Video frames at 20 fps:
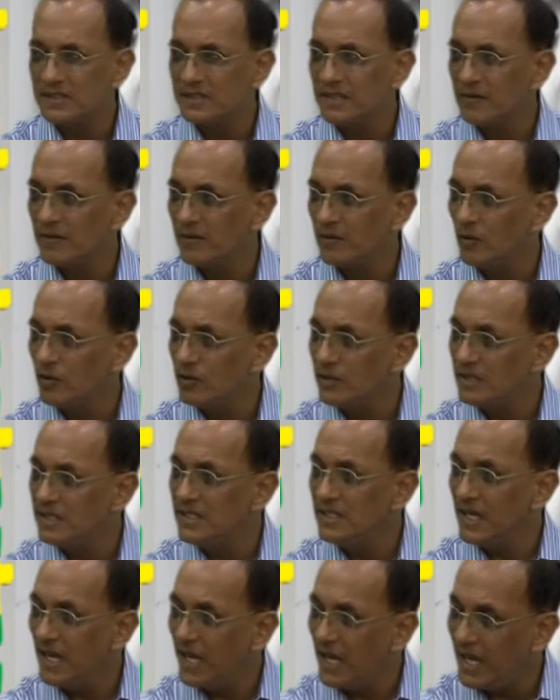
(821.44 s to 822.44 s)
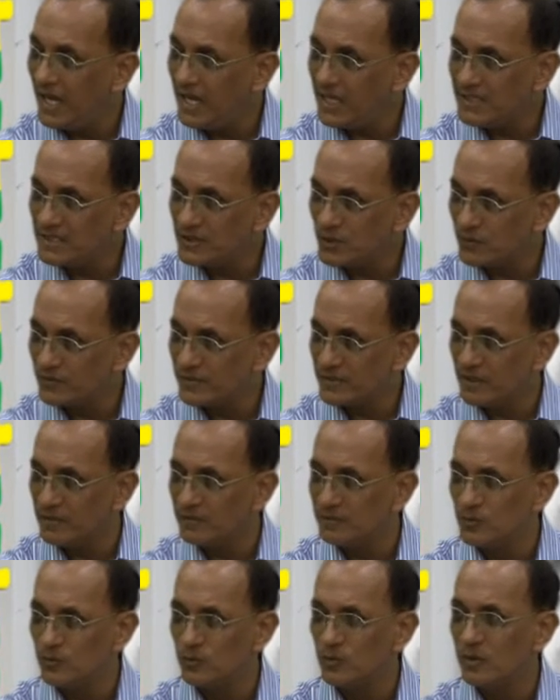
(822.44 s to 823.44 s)
there were already 8 of
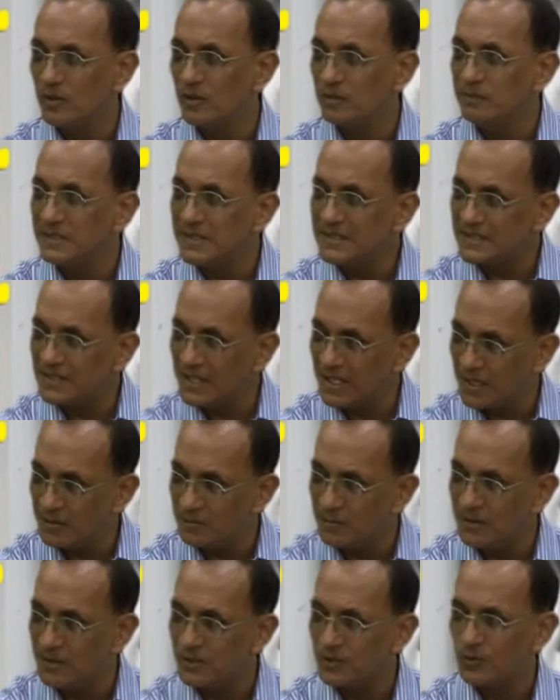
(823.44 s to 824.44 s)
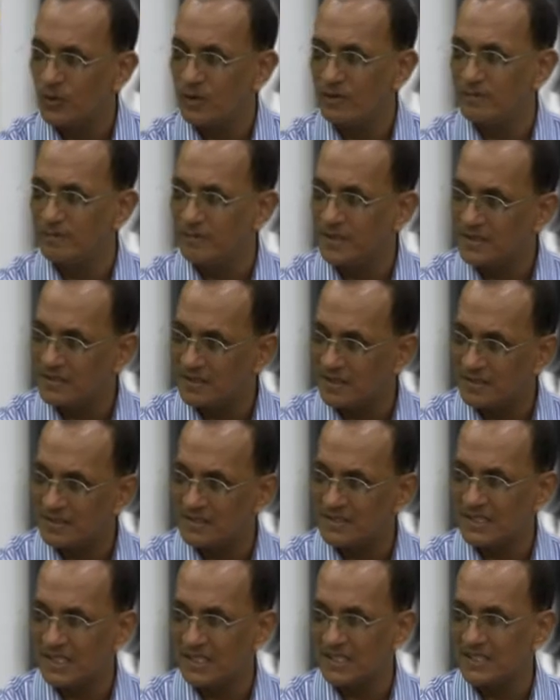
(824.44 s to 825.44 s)
them who were mislabeled to have mental
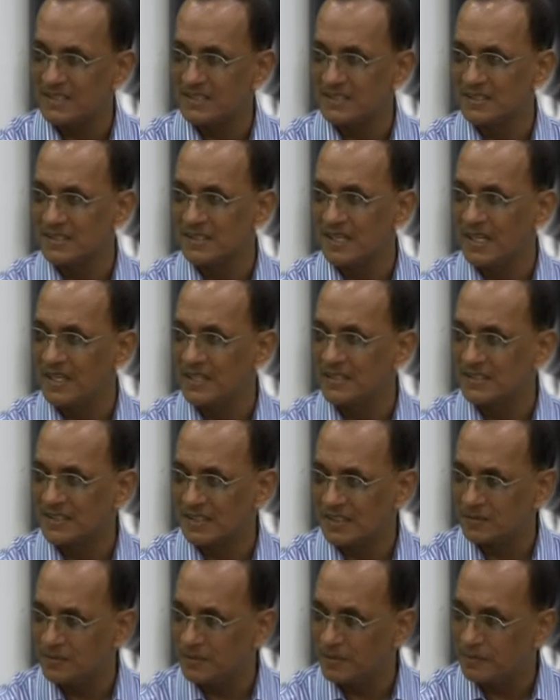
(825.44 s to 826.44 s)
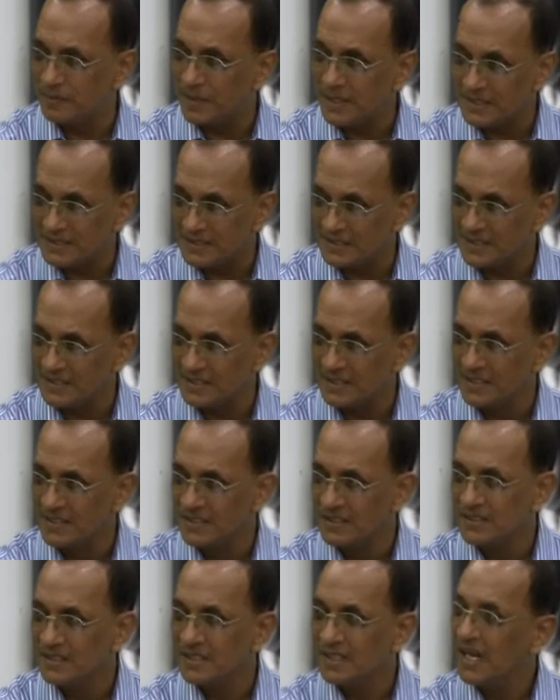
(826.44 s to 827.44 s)
retardation and cerebral palsy
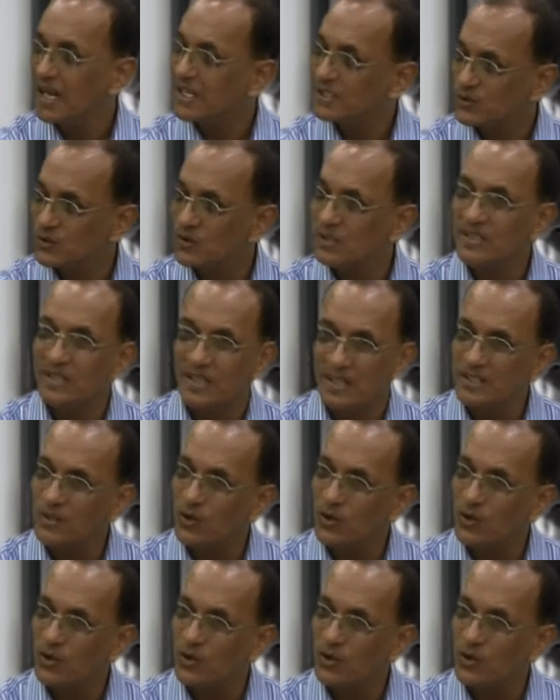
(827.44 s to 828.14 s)
actually had